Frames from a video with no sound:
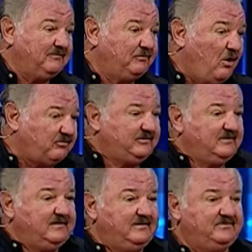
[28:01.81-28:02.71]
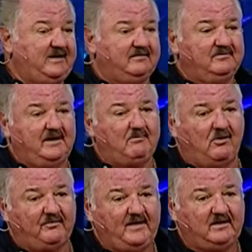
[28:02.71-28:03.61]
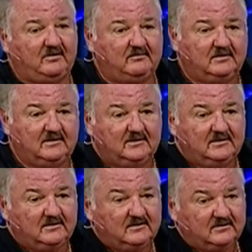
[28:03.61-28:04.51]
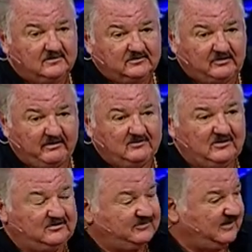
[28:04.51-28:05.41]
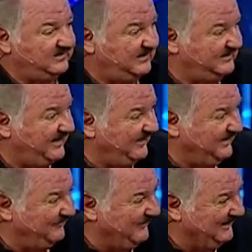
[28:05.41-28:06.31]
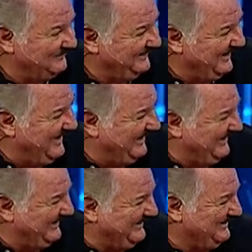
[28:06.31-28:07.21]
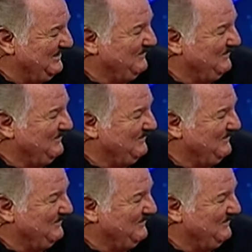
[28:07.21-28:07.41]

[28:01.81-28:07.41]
I'm cooked. That's it. No more. Thank you. Sorry, Jesus, I said that. I didn't really mean that.